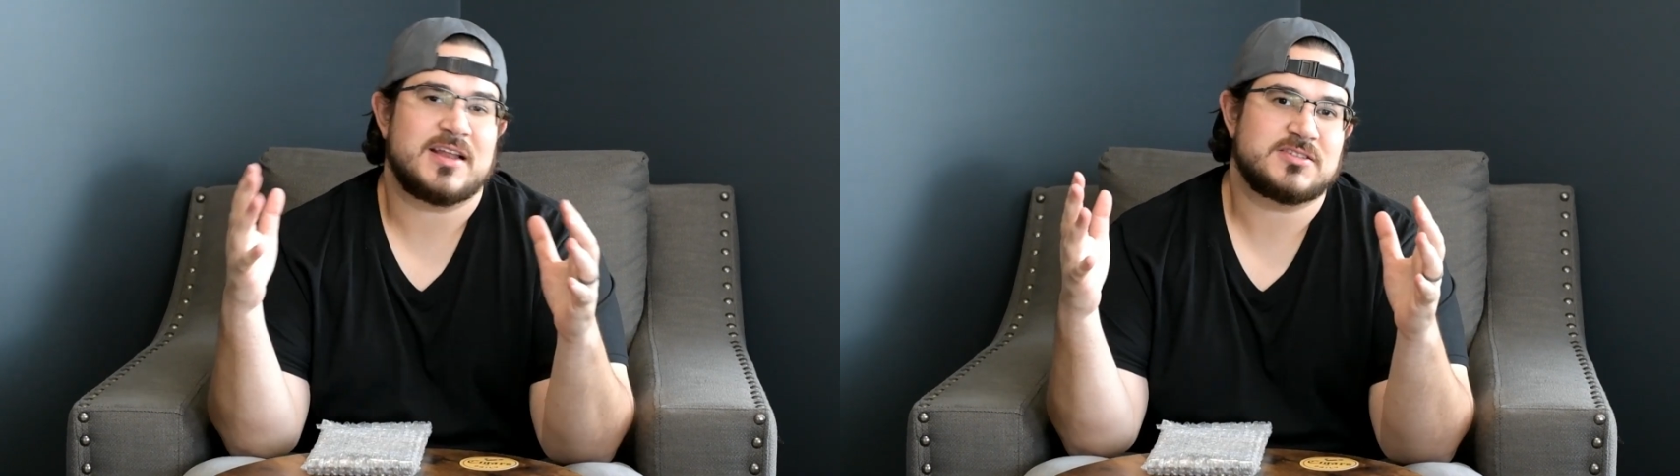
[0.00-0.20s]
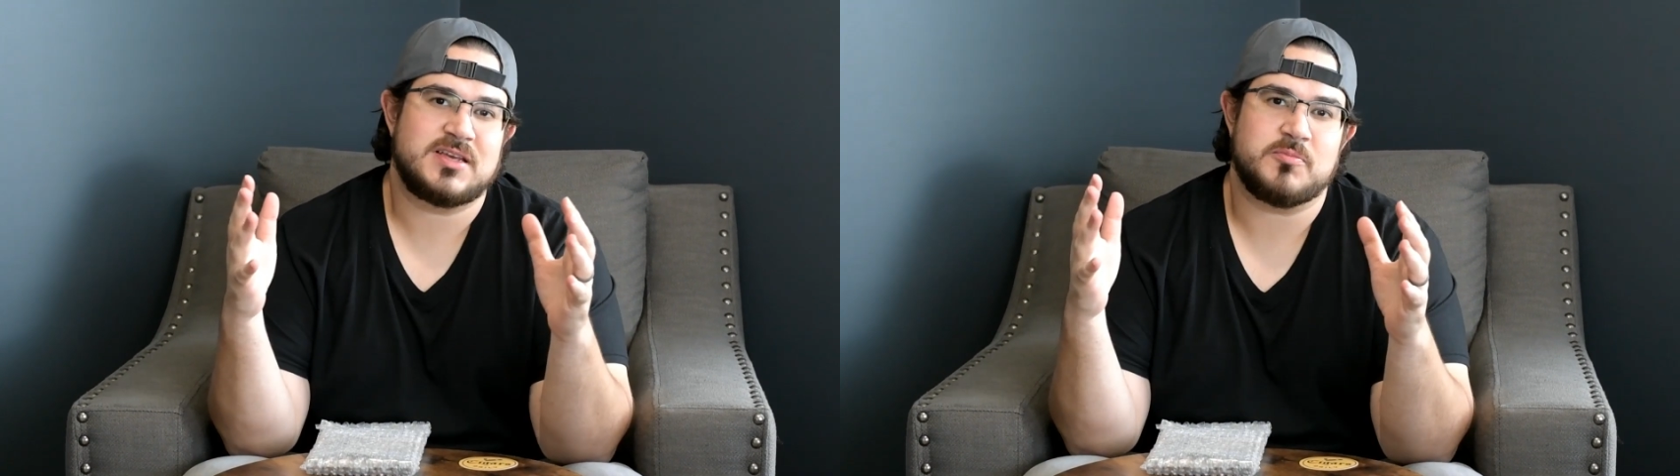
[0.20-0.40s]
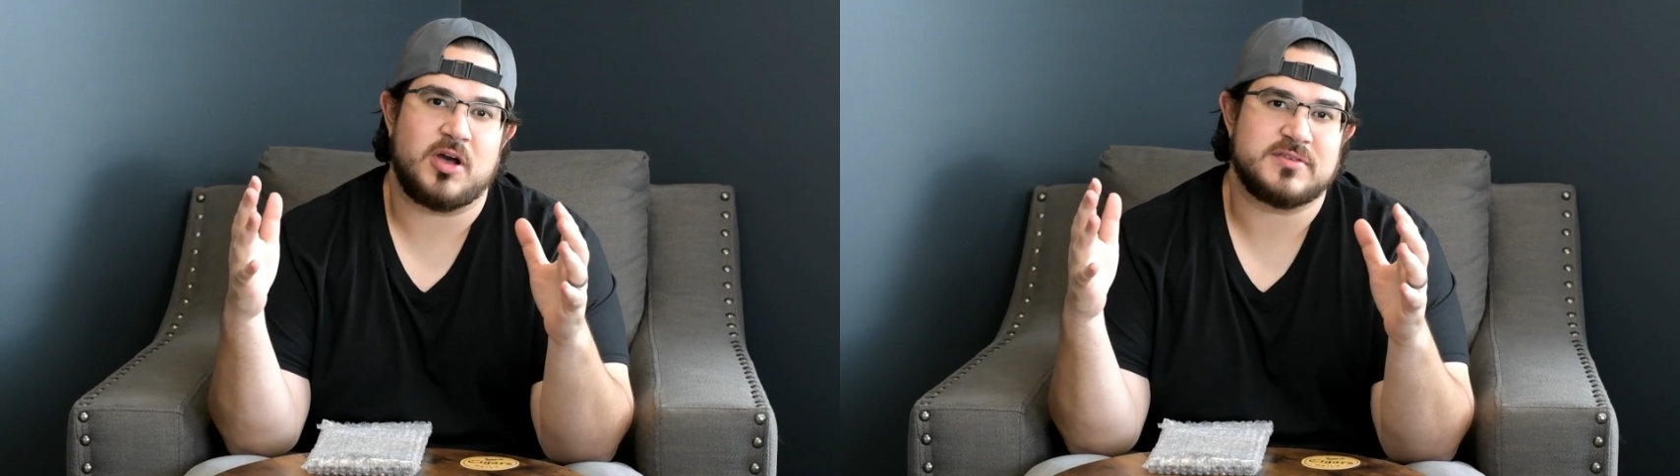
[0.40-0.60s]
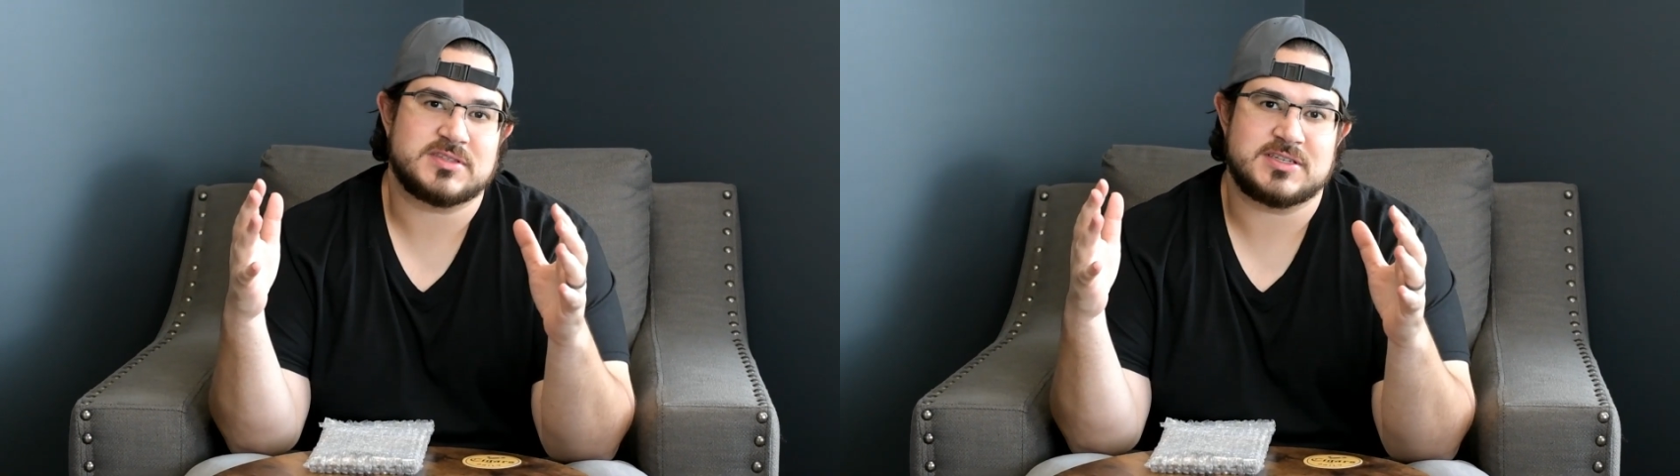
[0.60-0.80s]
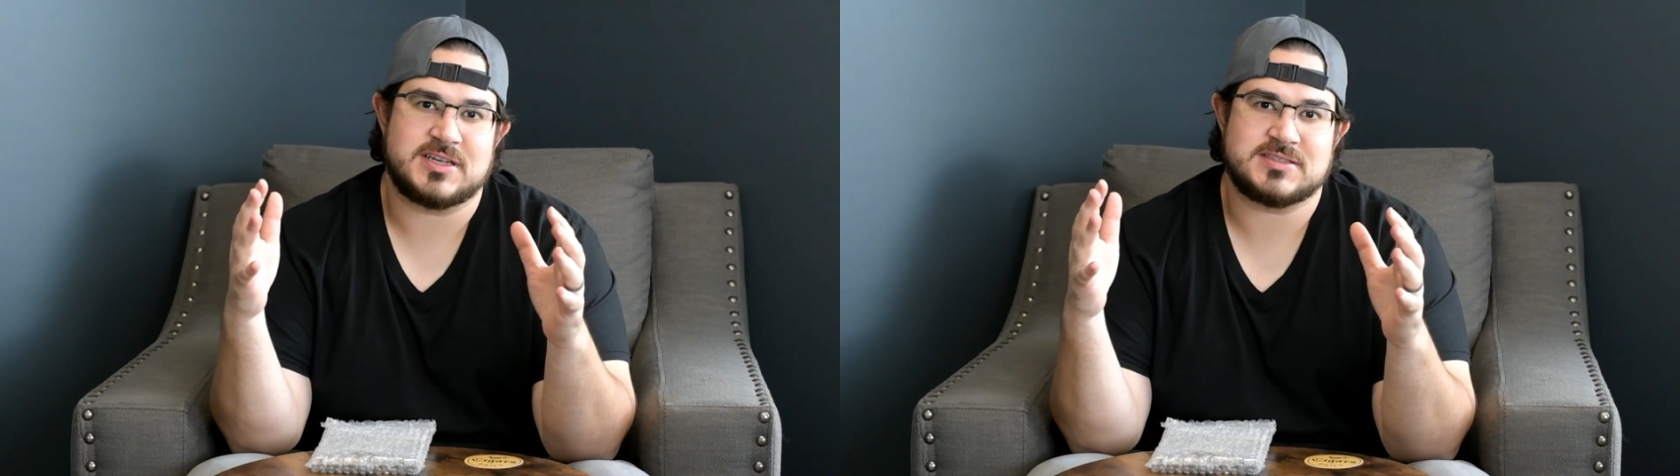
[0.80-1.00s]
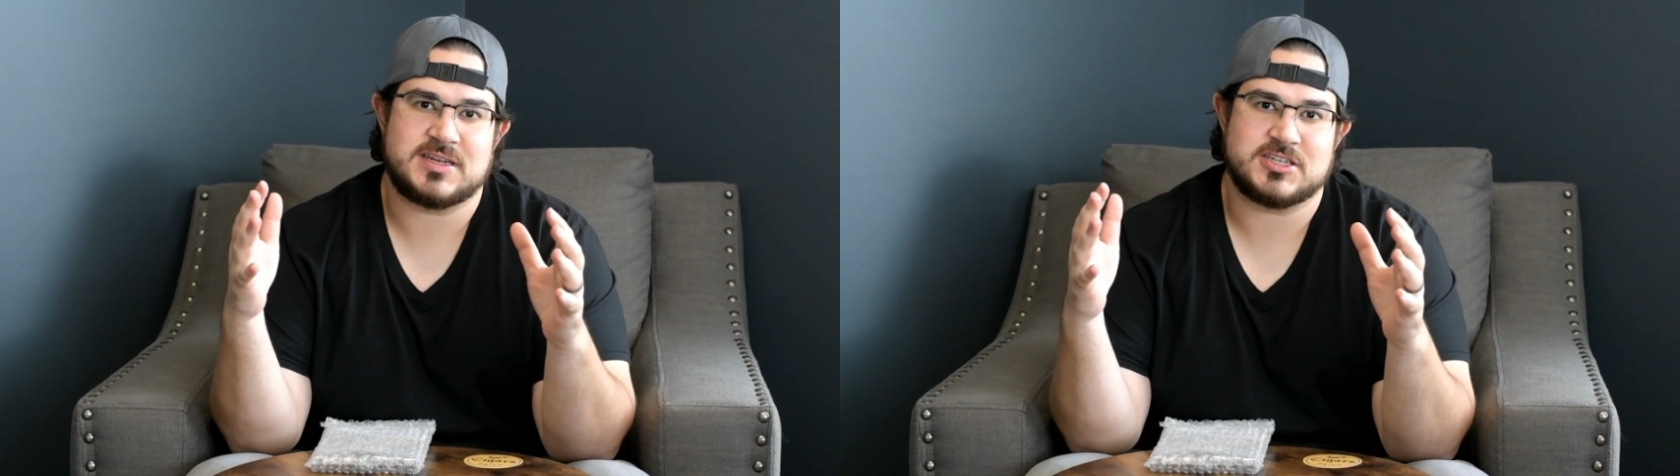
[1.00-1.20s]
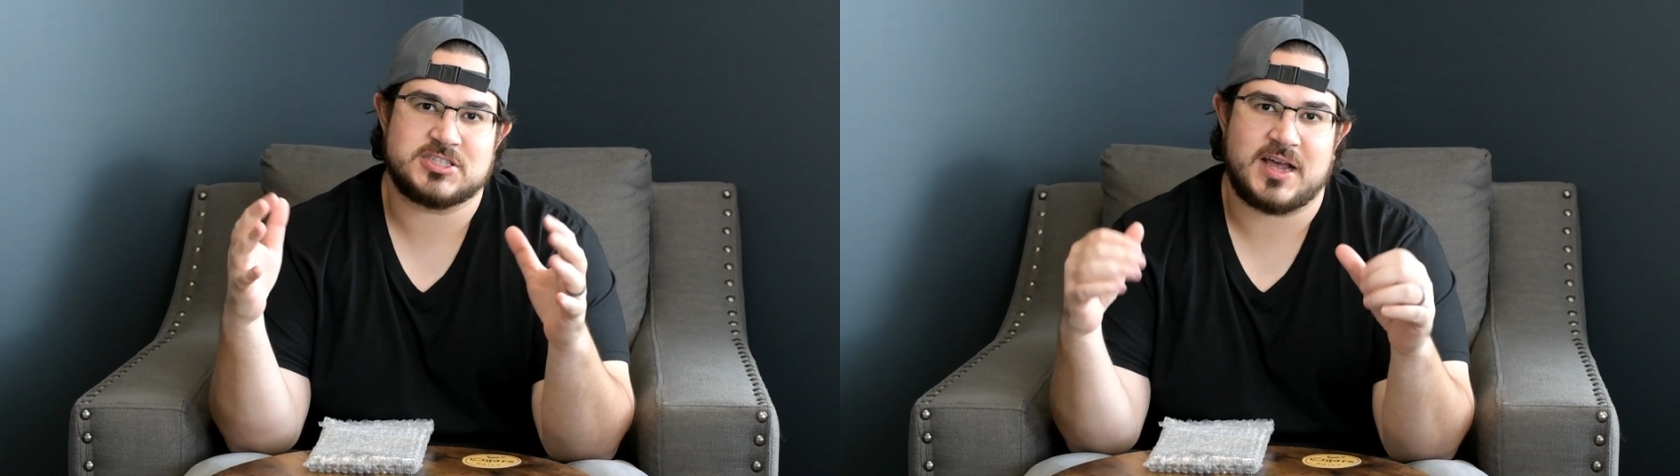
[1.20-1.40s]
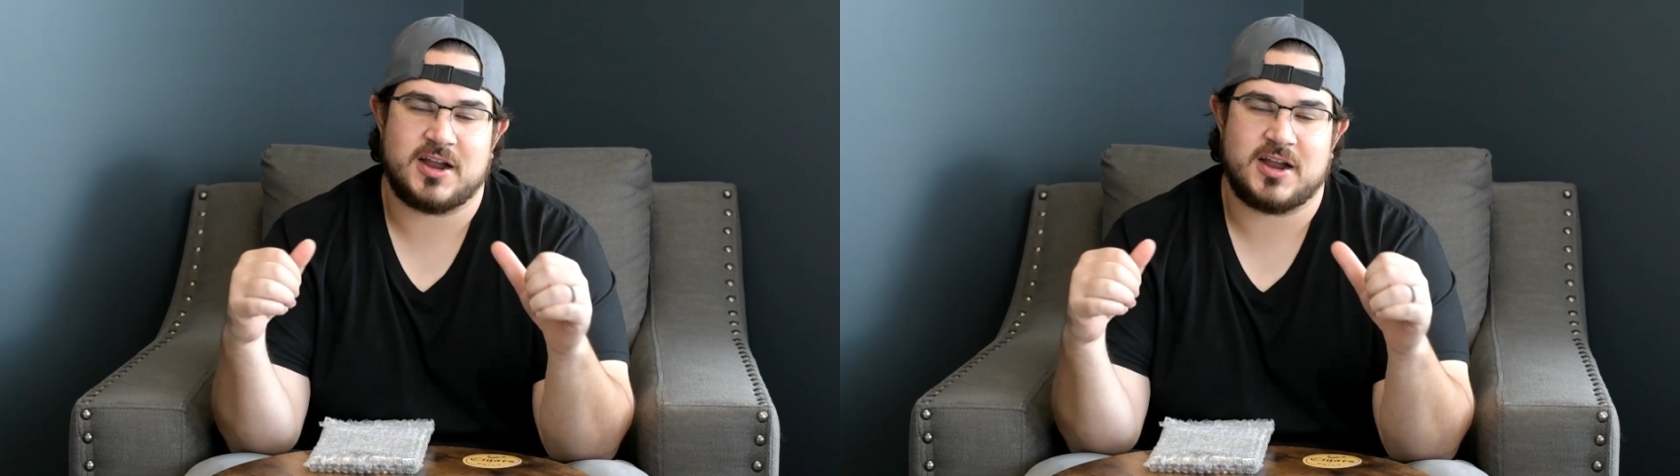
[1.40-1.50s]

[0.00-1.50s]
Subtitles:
Now Tim obviously doesn't need a shout